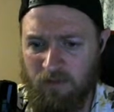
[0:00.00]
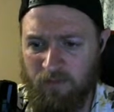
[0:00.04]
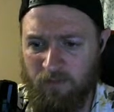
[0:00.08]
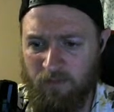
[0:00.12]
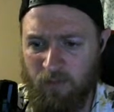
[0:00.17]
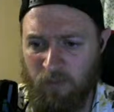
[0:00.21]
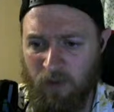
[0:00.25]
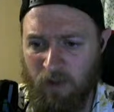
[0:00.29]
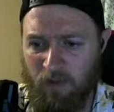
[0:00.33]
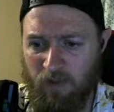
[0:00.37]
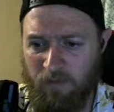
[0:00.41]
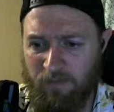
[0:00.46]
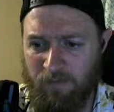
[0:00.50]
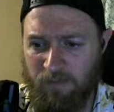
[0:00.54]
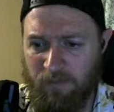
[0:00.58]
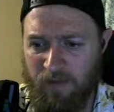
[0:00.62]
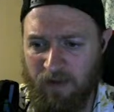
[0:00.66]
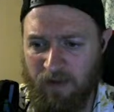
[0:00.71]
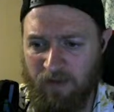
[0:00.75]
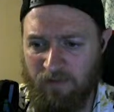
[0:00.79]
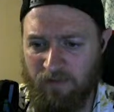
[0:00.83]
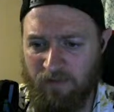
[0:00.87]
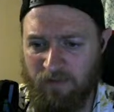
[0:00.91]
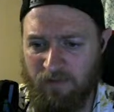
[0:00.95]
Well, I
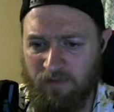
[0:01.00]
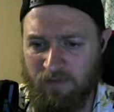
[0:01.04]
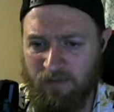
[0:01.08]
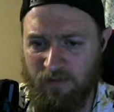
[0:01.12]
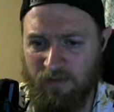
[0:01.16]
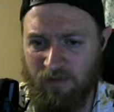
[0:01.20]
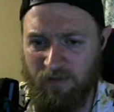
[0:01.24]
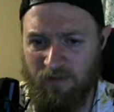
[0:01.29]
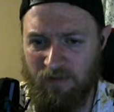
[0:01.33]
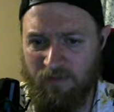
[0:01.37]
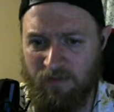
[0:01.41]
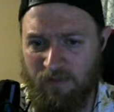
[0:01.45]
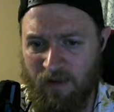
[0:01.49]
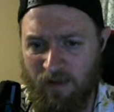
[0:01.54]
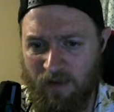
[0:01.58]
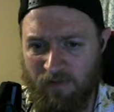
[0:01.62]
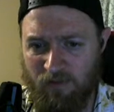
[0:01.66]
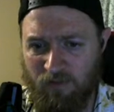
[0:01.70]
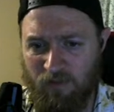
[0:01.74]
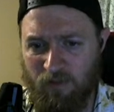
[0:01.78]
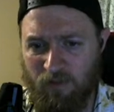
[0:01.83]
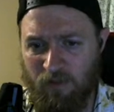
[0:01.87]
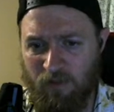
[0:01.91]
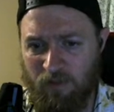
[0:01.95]
guess let's
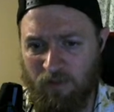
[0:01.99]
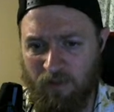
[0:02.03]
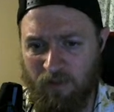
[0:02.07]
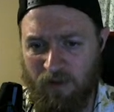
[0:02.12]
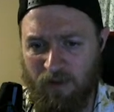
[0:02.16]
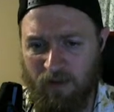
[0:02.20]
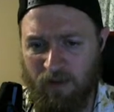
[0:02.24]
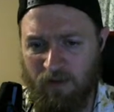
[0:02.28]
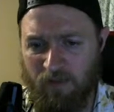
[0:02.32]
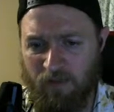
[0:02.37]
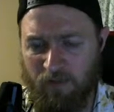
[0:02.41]
save it real quick.